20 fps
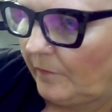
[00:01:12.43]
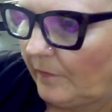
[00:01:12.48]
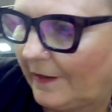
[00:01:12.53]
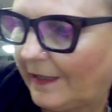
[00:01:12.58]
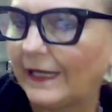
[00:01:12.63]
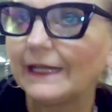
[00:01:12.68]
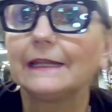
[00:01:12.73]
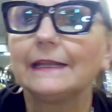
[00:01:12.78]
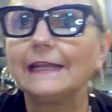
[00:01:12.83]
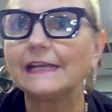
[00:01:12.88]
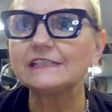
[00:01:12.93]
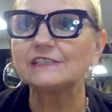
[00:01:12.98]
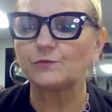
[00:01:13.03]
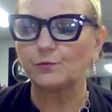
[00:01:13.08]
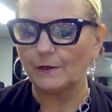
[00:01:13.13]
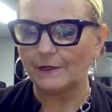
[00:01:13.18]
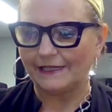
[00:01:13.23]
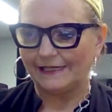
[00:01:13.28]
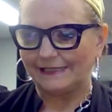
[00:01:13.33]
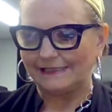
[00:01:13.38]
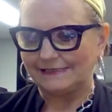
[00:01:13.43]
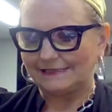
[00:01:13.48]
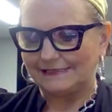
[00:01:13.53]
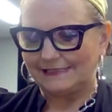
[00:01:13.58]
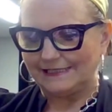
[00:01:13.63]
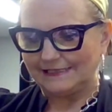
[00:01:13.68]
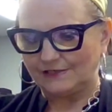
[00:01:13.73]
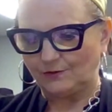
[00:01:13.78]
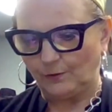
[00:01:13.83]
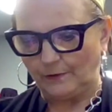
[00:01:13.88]
Okay, next one is
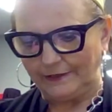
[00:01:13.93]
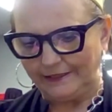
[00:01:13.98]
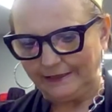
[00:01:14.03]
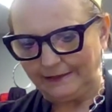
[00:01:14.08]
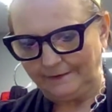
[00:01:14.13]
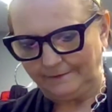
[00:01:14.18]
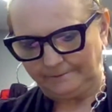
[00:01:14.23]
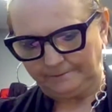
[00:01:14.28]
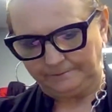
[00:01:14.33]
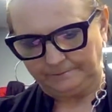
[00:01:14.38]
this one.